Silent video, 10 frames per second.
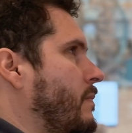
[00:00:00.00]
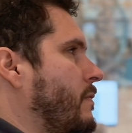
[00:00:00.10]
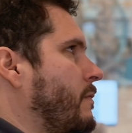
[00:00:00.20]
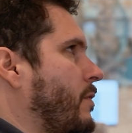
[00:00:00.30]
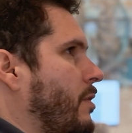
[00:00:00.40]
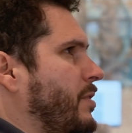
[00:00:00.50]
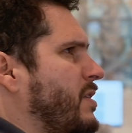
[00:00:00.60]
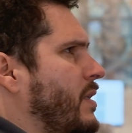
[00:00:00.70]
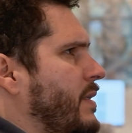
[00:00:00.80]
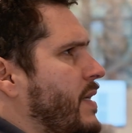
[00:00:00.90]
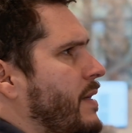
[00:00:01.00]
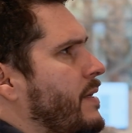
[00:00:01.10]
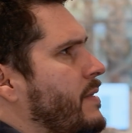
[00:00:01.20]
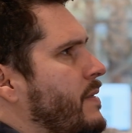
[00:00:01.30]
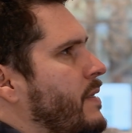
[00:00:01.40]
for computational
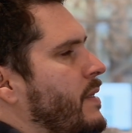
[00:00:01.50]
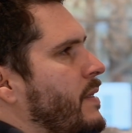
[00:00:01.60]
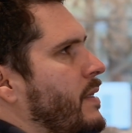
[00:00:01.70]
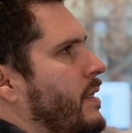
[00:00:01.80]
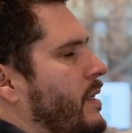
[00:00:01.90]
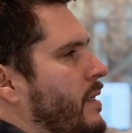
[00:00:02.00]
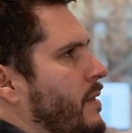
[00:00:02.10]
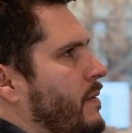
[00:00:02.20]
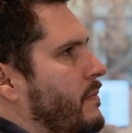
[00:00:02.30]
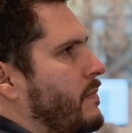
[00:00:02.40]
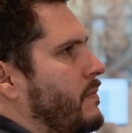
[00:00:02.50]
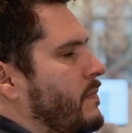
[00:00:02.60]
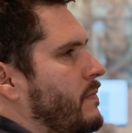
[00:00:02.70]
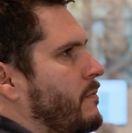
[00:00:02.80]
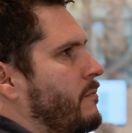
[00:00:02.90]
designers,
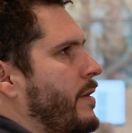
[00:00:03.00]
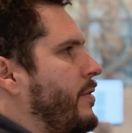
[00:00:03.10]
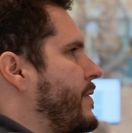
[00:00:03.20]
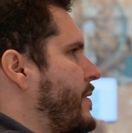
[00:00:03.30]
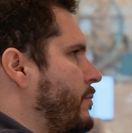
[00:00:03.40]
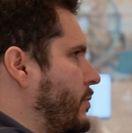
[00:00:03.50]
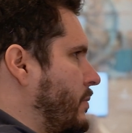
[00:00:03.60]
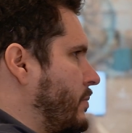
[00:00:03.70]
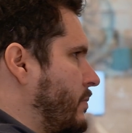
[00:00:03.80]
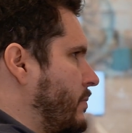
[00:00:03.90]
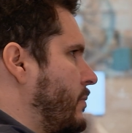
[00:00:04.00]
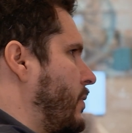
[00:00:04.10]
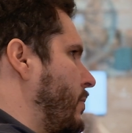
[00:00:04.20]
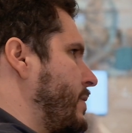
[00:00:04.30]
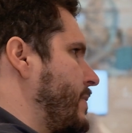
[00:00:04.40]
Rhino instead will
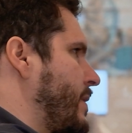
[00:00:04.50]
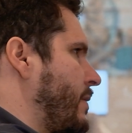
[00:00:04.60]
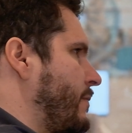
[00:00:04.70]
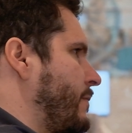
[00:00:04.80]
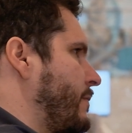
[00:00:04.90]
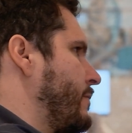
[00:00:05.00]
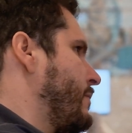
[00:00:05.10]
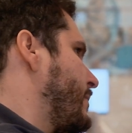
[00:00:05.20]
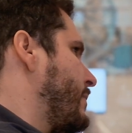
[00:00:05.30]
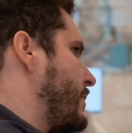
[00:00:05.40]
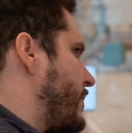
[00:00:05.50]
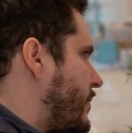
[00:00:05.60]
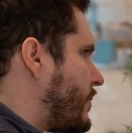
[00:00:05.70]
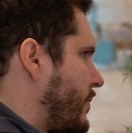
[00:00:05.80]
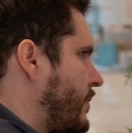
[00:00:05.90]
always be kind of
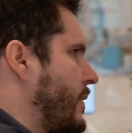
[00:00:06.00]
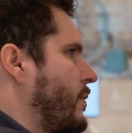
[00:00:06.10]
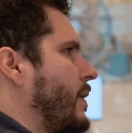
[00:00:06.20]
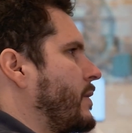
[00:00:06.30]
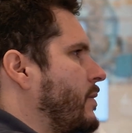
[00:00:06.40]
the one